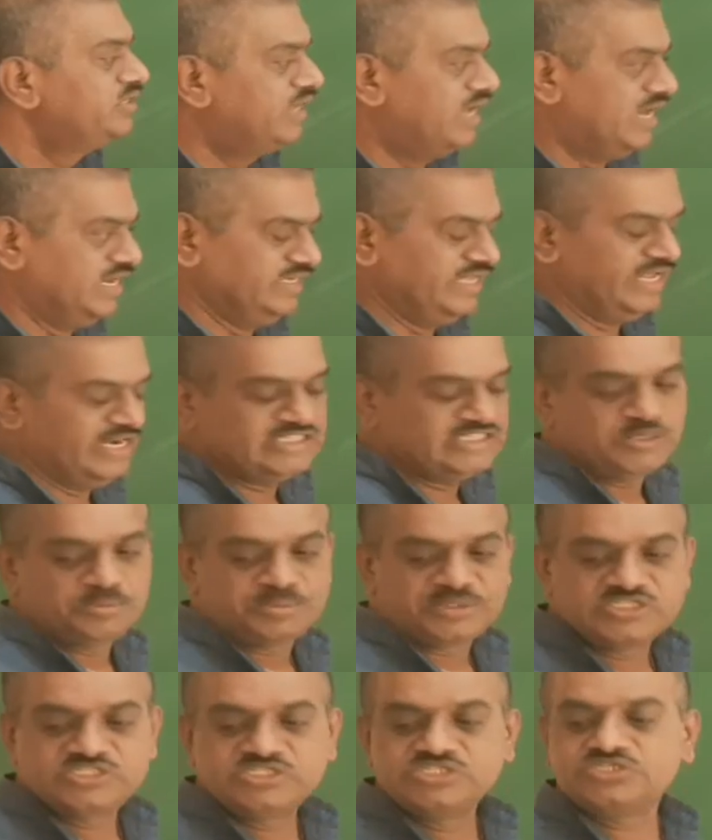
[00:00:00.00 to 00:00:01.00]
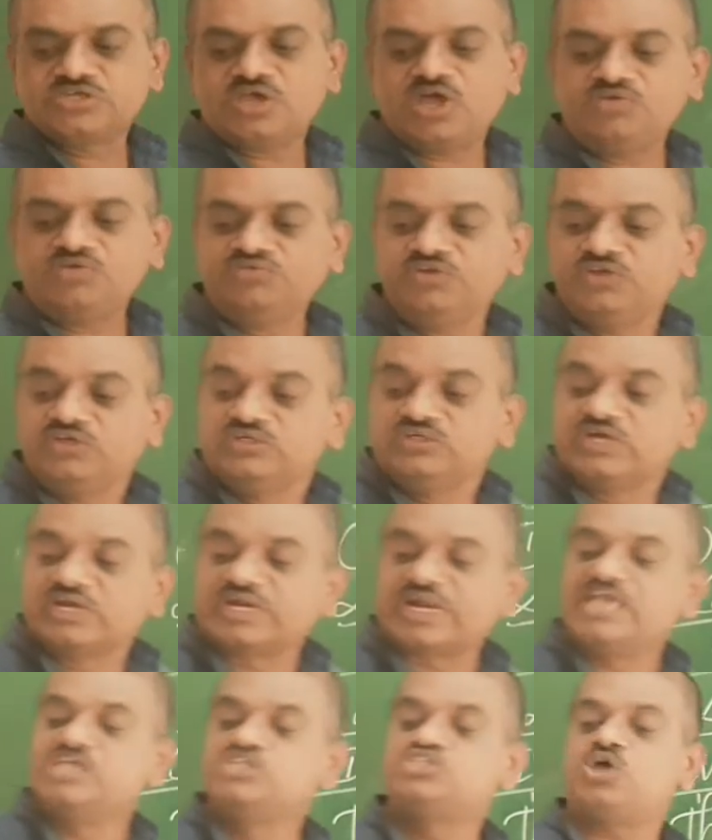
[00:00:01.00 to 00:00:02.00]
and there is a presence of
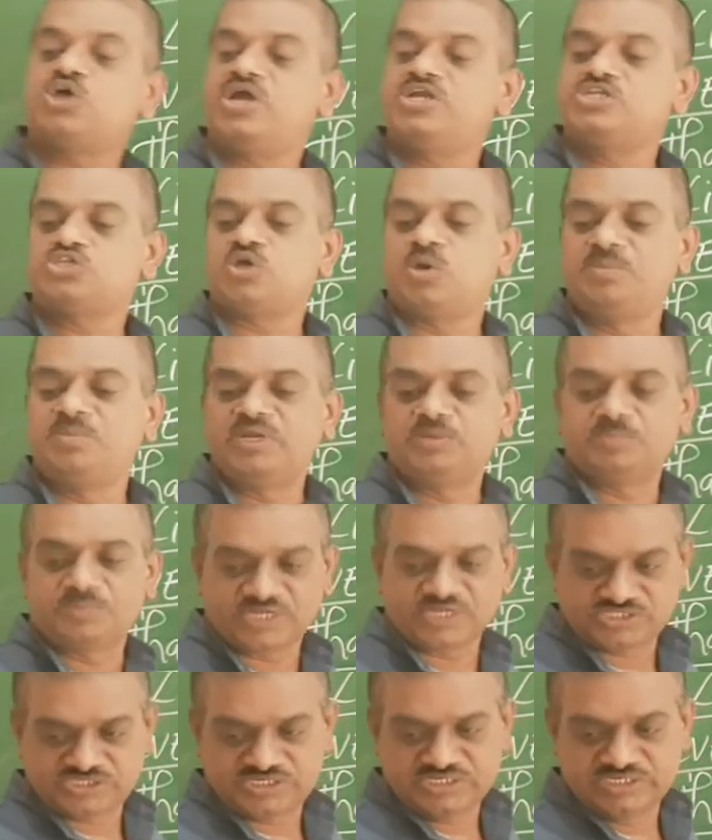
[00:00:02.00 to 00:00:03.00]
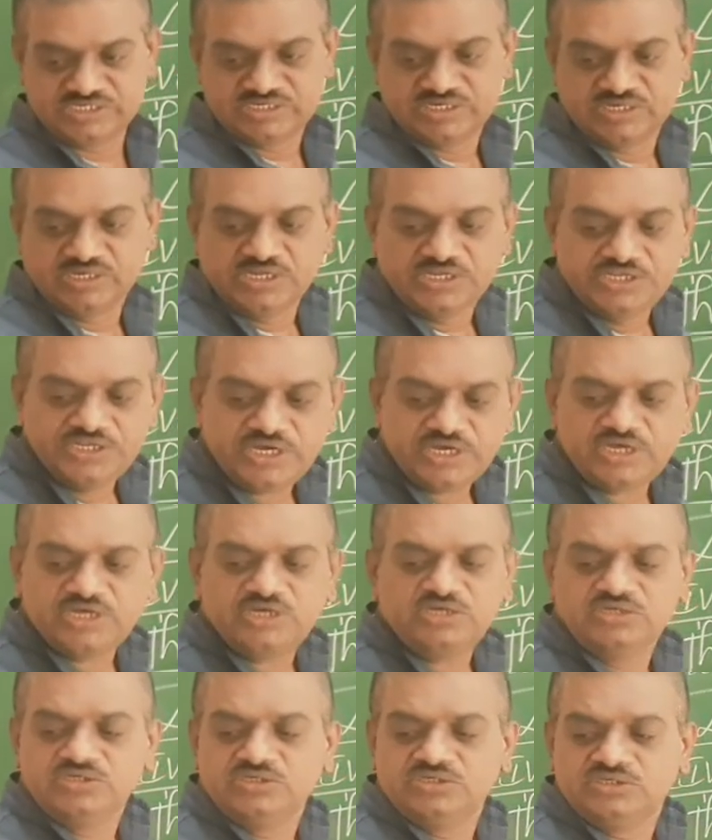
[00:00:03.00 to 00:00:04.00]
rhizoids of being present. Here
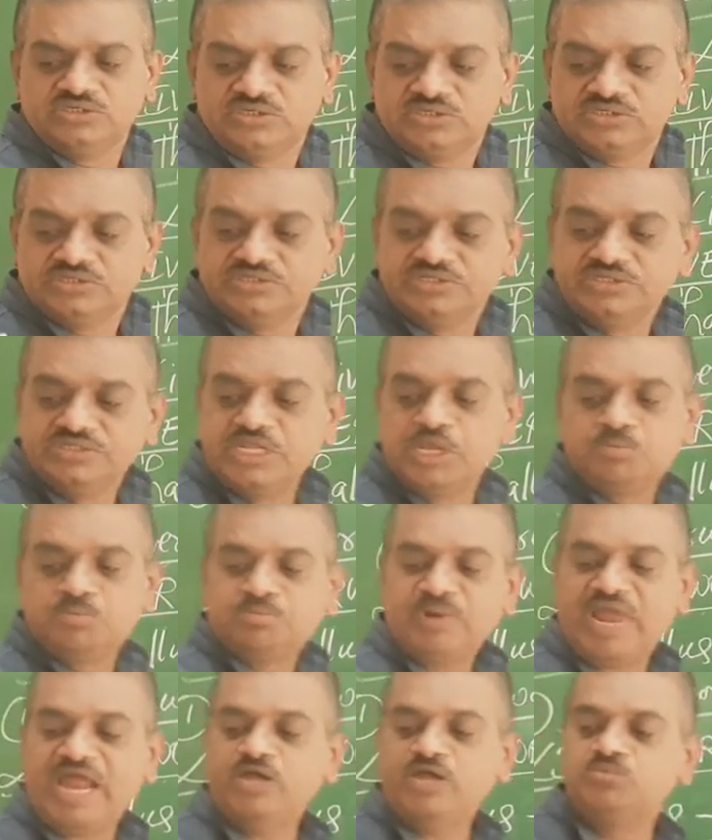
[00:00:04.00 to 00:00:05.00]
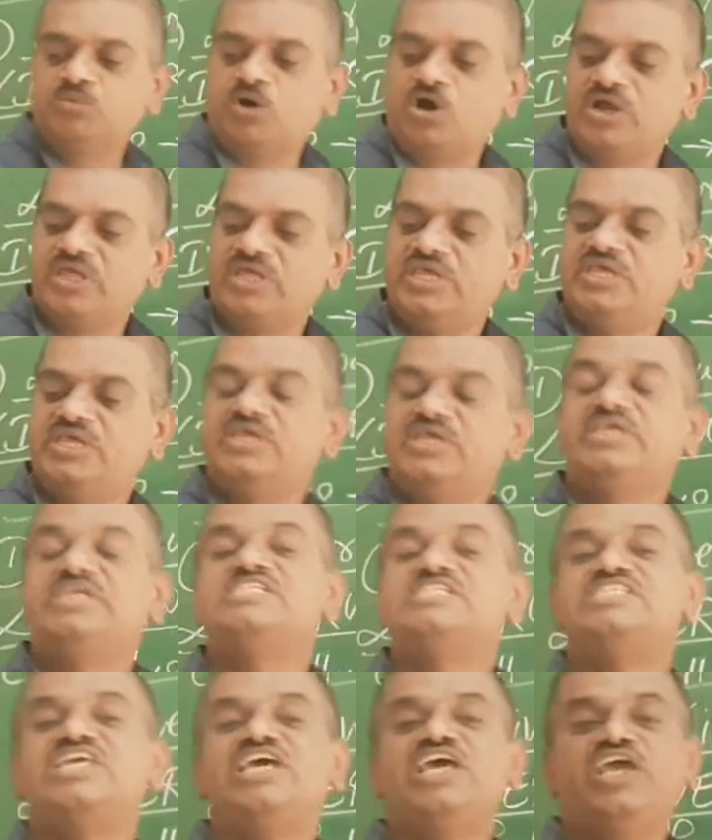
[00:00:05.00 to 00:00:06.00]
the plant body
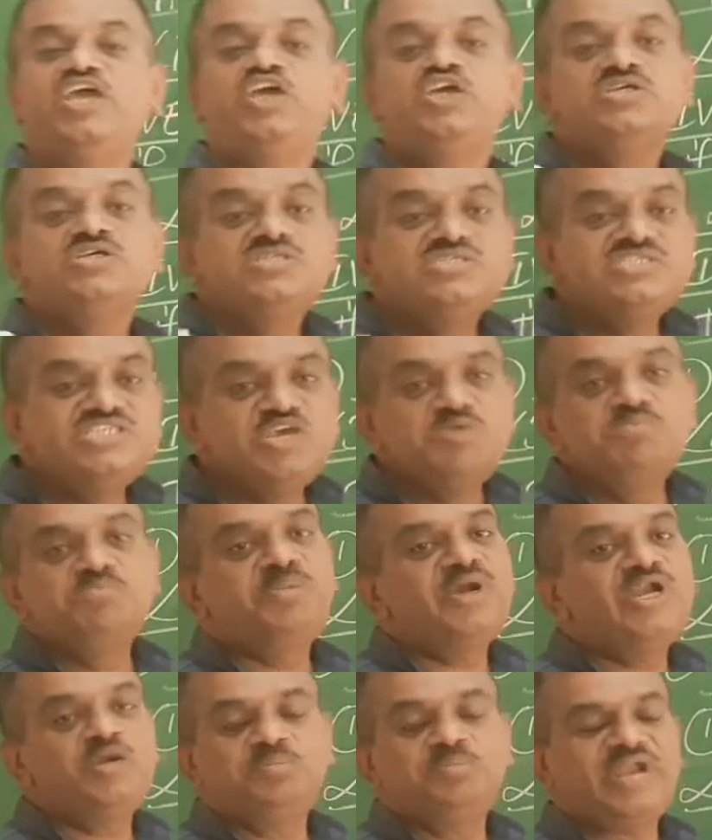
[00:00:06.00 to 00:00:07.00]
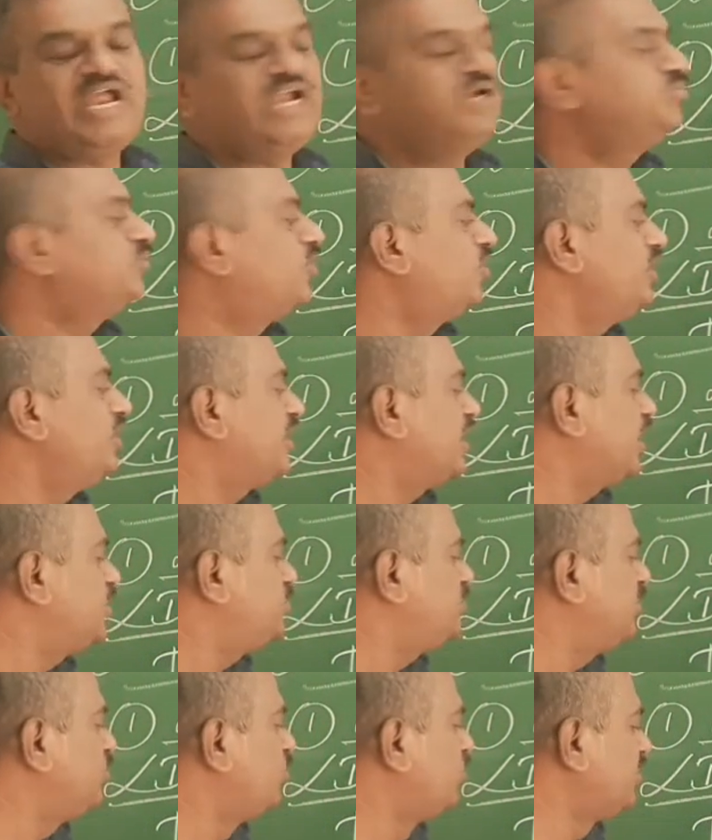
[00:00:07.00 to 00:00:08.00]
is a simple plant body
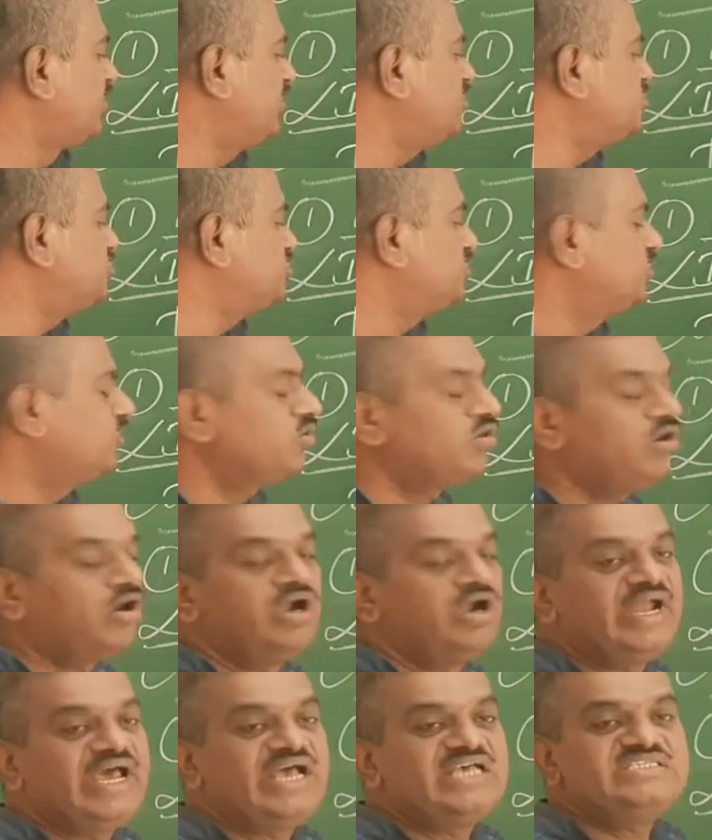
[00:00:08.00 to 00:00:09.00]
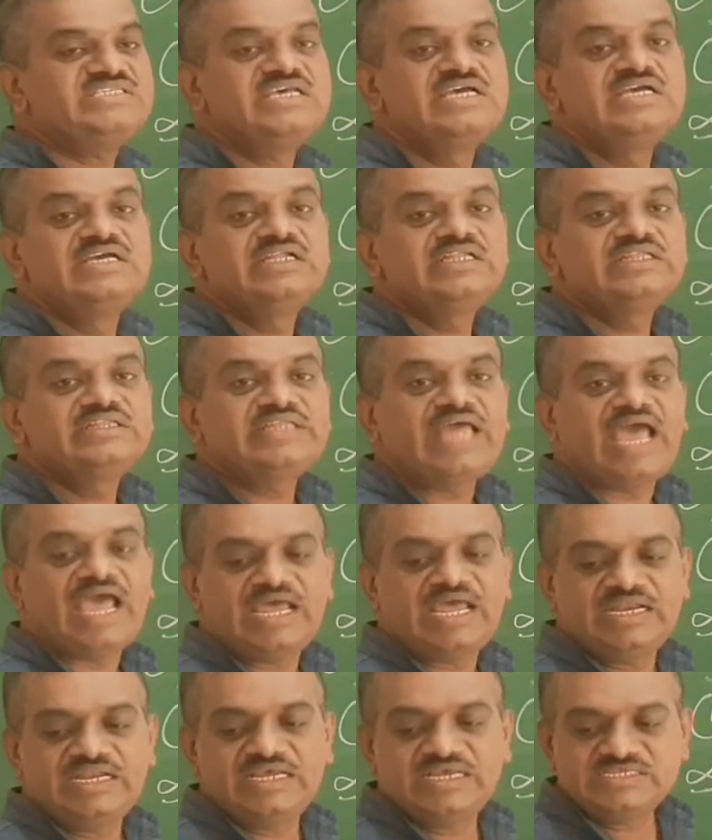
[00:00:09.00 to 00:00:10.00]
can be noticed, called as
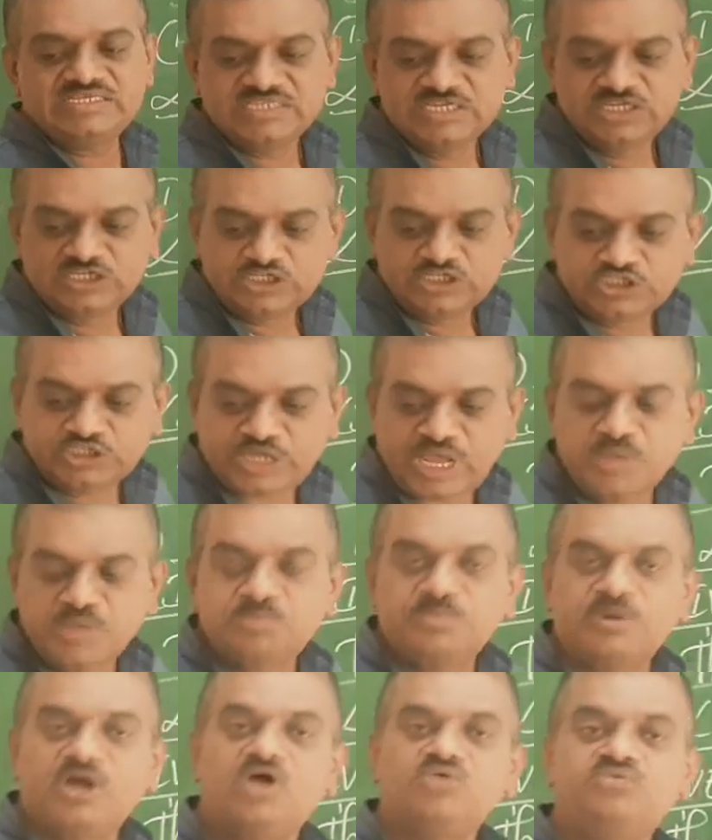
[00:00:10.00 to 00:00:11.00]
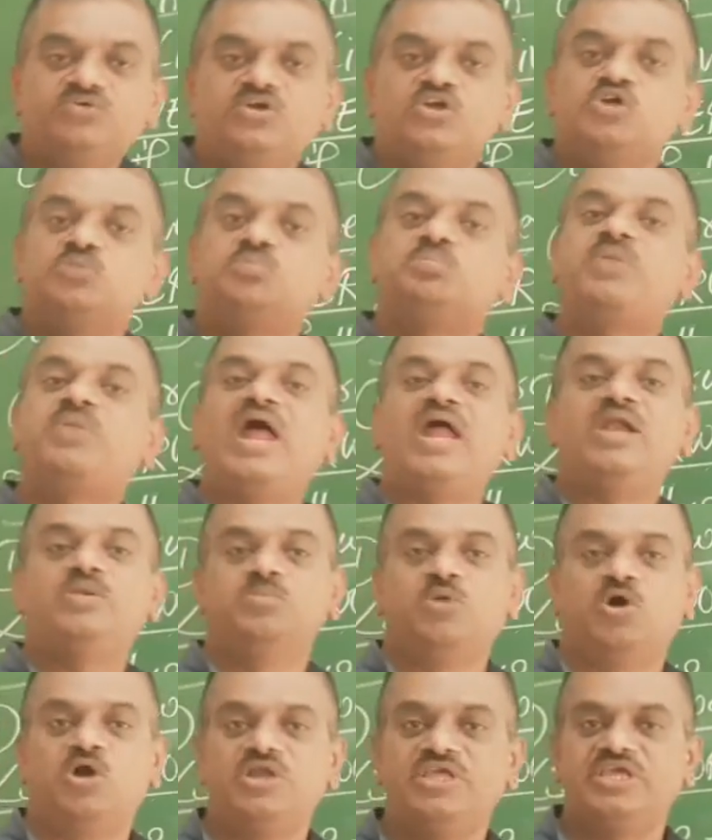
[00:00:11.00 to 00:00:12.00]
thallus type of
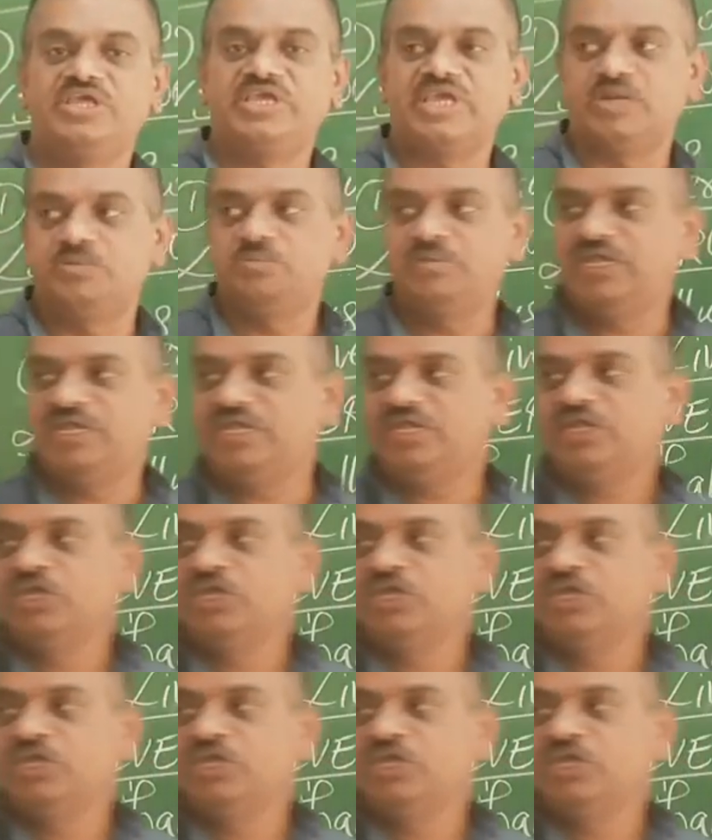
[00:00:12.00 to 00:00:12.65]
plant body can be